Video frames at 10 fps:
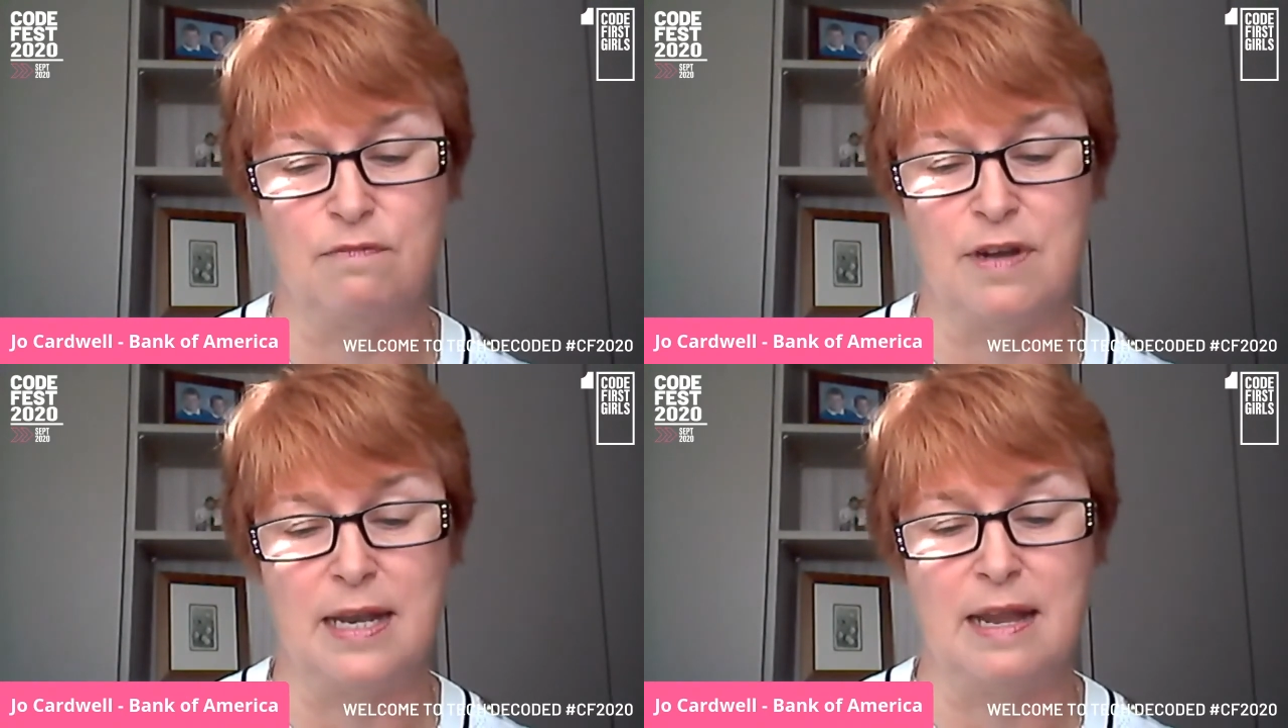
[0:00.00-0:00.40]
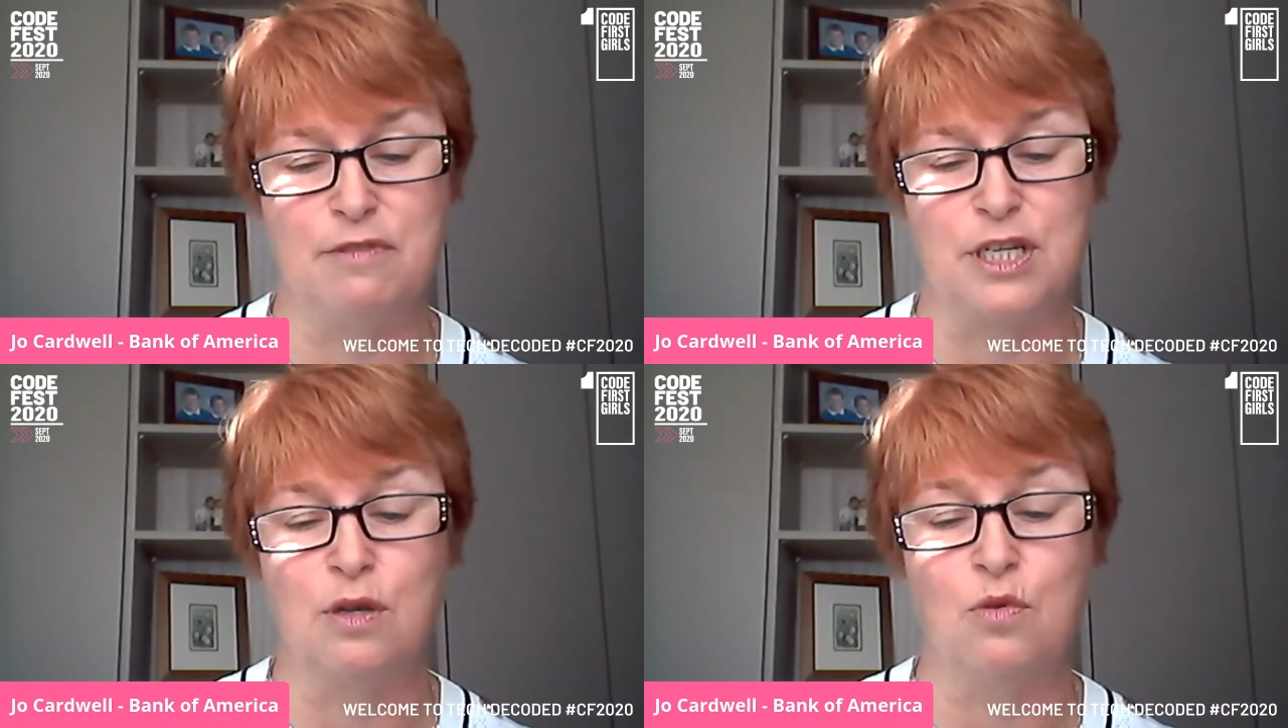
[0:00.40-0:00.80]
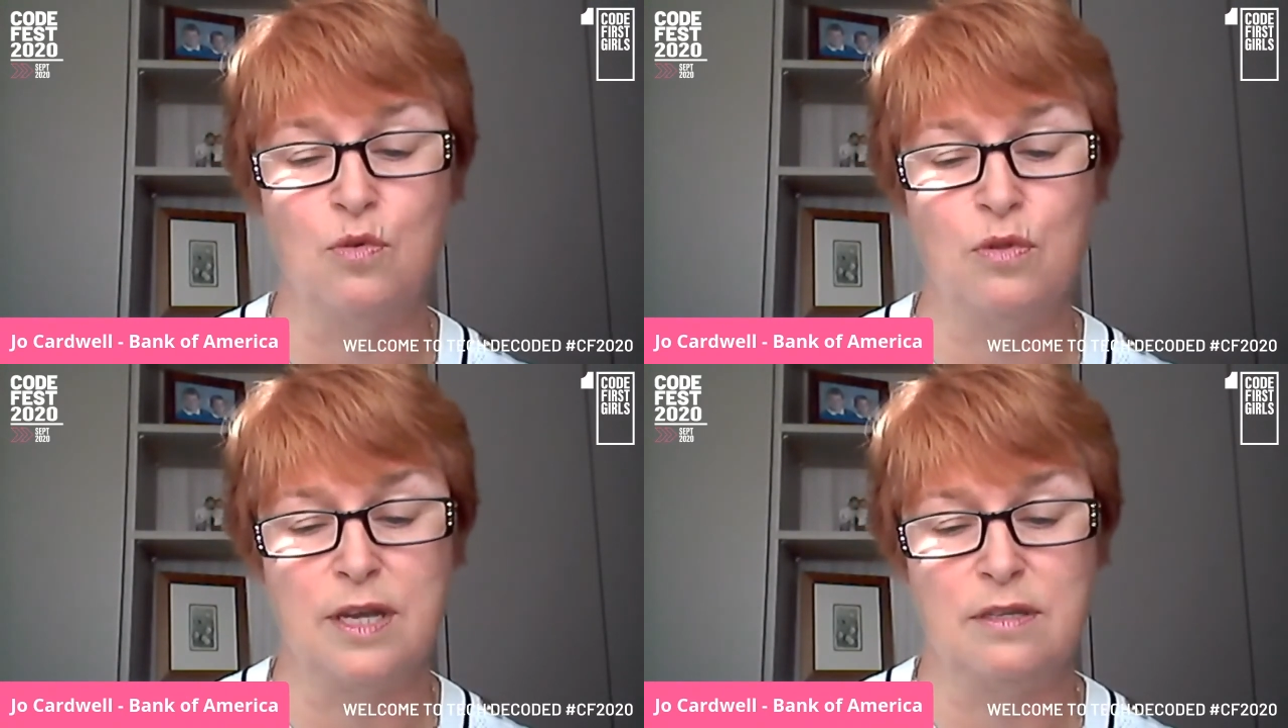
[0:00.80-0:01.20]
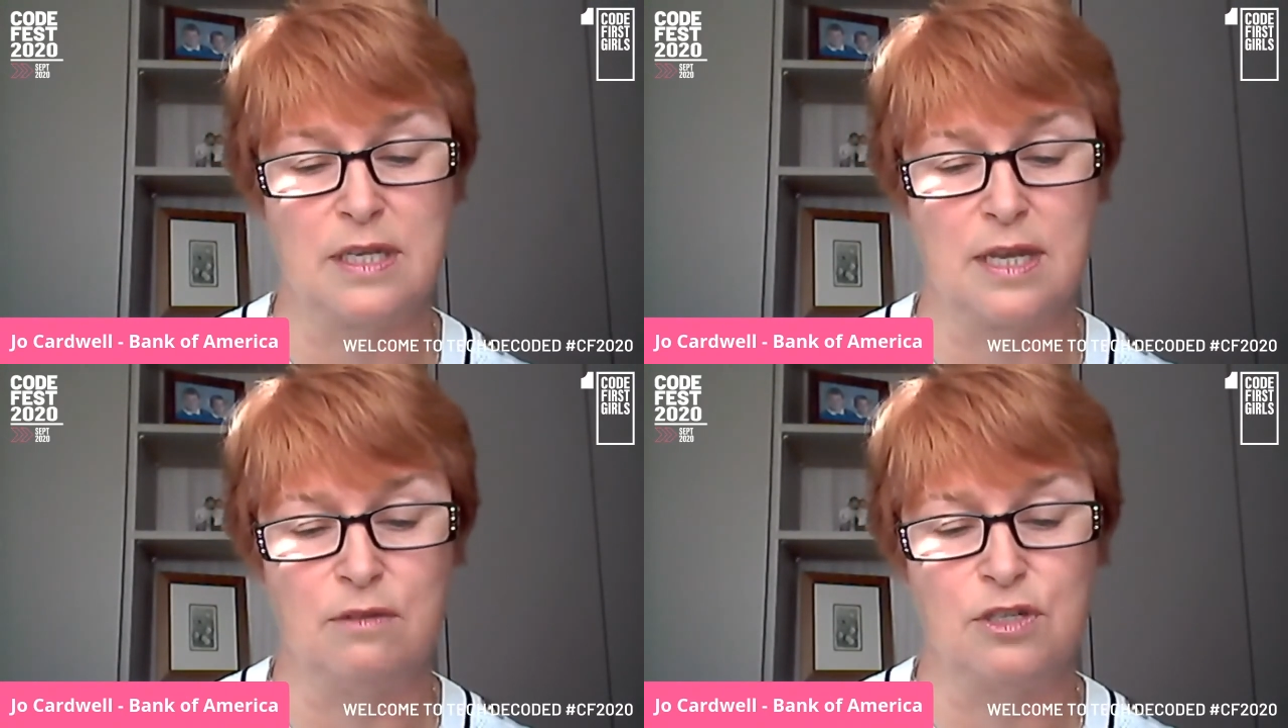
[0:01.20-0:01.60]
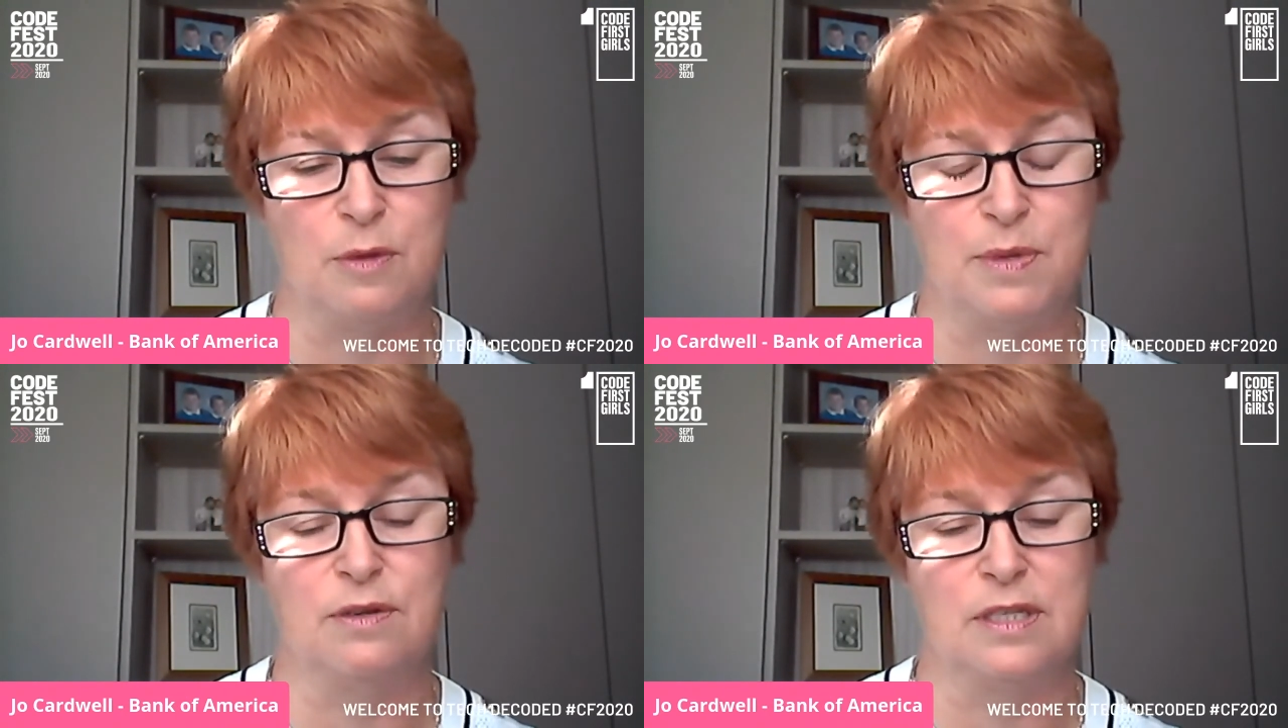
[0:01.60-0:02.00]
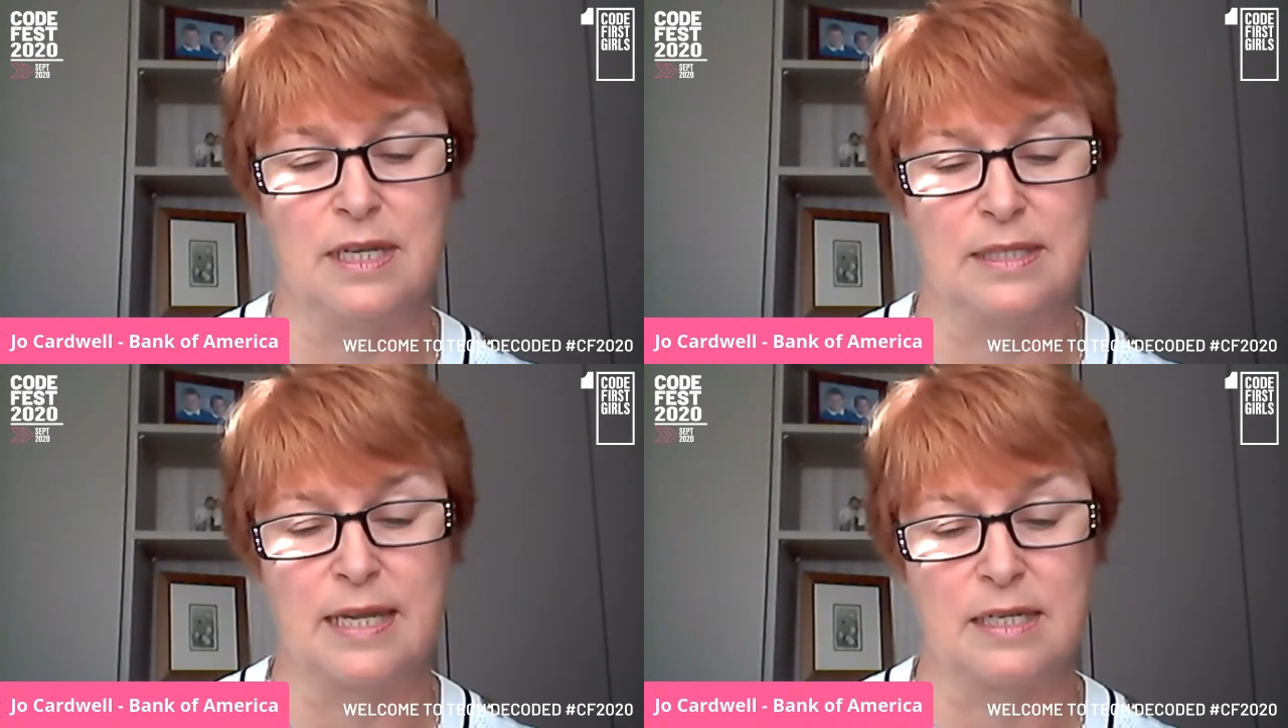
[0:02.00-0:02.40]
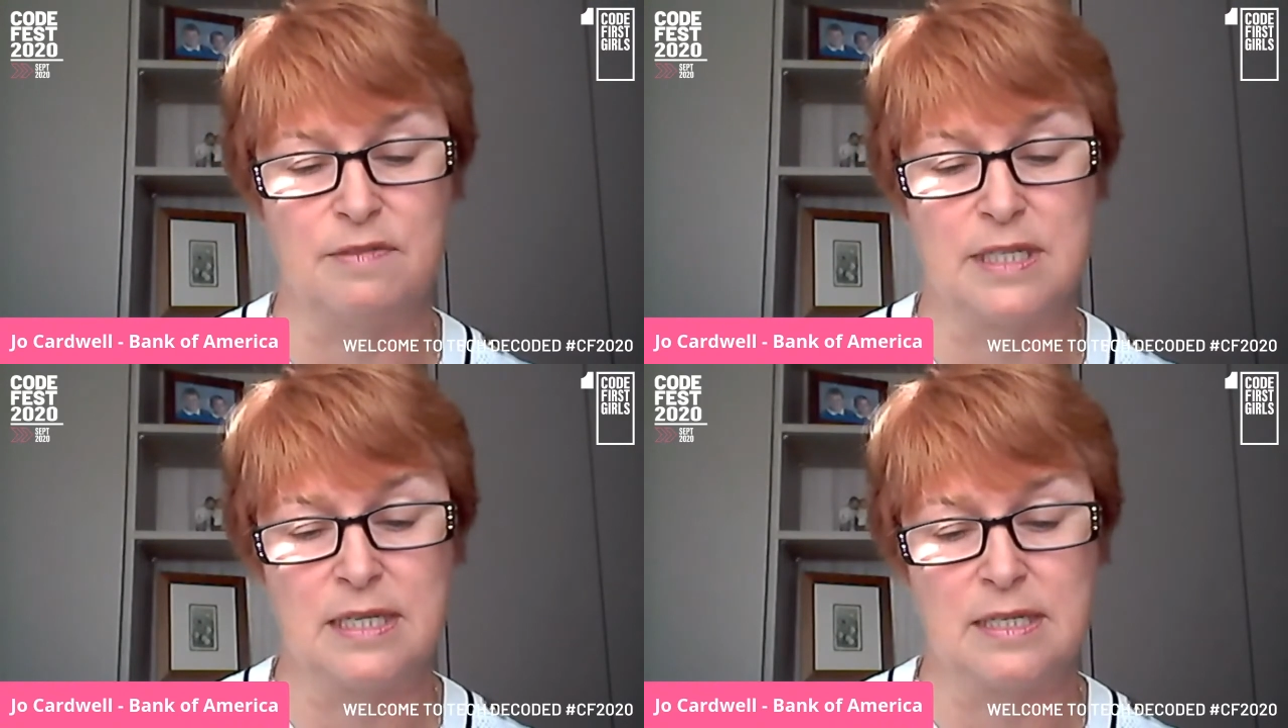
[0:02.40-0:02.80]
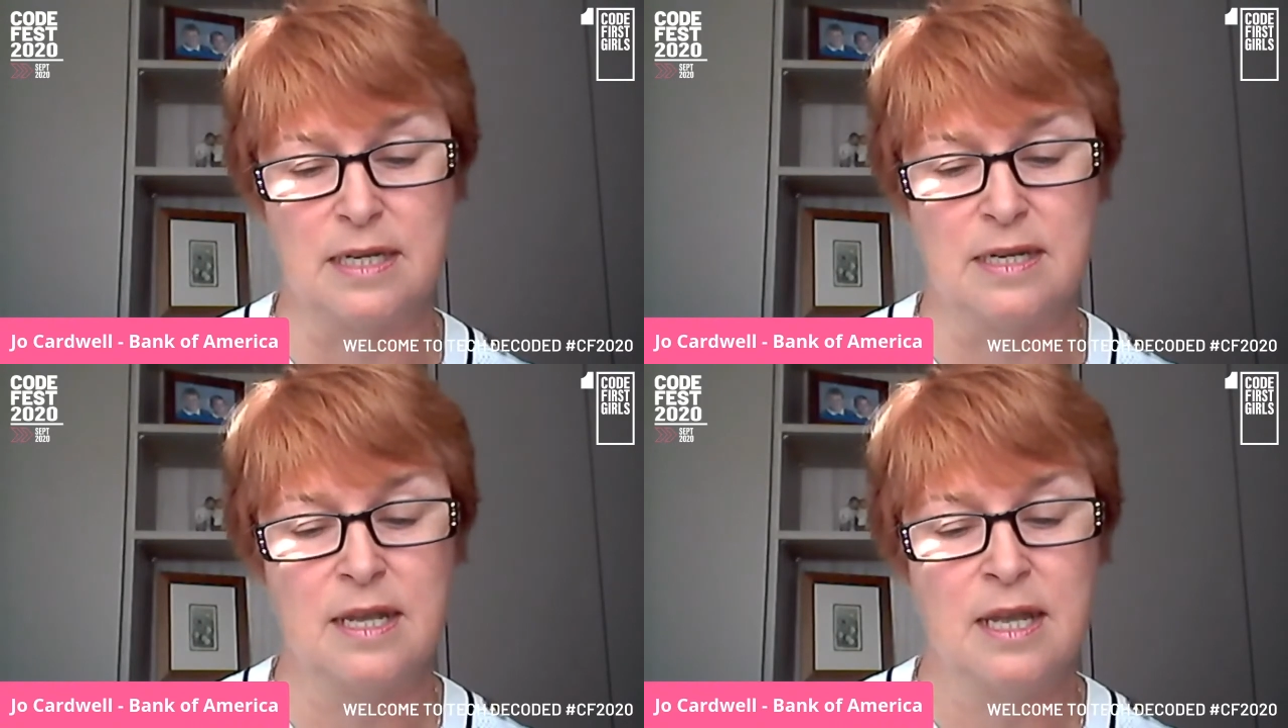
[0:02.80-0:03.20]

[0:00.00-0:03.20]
leveraging all those skills she built as an executive assistant,